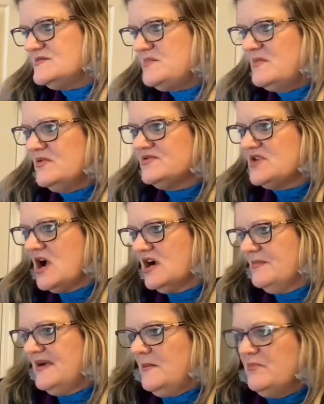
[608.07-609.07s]
people talk
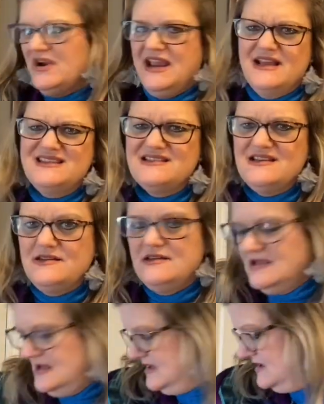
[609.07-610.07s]
about brands,
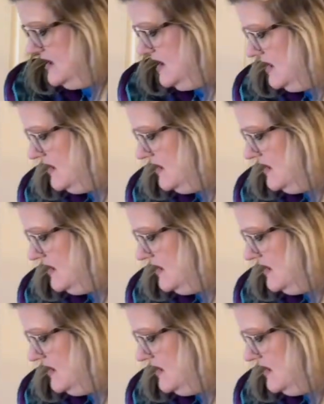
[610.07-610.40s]
and a